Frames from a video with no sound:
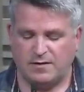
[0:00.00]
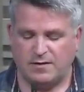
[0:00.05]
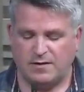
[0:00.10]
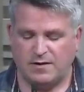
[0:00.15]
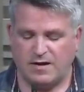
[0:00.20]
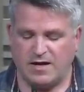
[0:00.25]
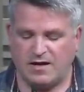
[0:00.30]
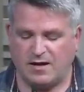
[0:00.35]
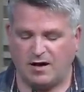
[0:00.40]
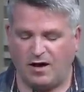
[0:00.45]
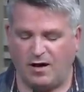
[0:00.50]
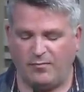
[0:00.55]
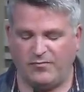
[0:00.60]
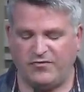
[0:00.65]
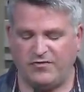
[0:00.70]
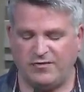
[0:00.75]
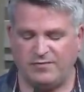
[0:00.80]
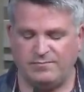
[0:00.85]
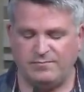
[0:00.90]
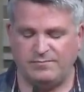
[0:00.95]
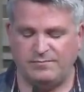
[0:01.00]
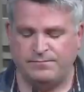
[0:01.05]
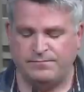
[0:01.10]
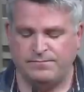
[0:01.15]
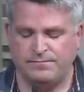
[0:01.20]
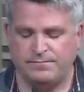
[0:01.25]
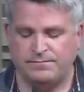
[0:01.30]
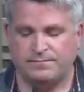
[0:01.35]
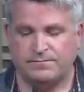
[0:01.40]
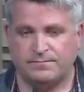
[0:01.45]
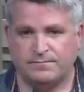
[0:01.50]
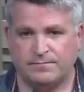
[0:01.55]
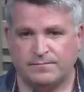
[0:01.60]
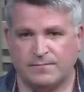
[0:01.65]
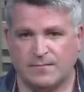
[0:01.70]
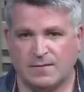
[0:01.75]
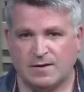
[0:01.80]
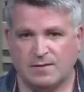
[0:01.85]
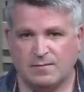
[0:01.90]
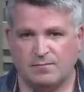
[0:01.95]
He calms it
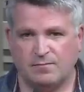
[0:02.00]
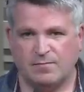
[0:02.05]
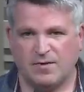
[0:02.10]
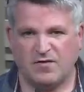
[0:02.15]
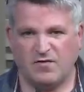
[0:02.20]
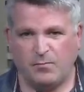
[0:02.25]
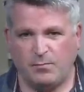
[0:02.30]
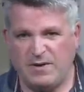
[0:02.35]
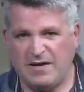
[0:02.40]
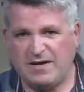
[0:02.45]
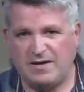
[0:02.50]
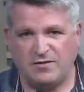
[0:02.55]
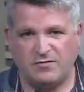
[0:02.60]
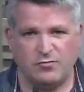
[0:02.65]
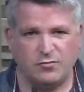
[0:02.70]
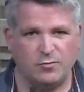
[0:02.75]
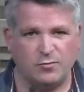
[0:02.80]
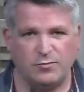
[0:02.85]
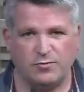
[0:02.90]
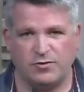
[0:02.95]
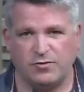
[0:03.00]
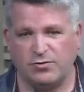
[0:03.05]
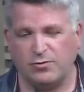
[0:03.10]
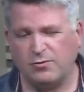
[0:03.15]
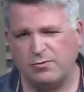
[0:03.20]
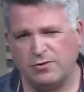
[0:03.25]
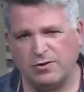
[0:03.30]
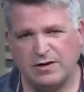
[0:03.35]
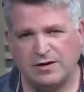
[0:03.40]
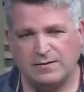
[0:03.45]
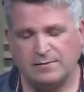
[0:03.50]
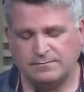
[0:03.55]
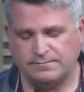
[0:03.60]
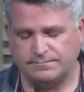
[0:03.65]
by speaking to it with authority,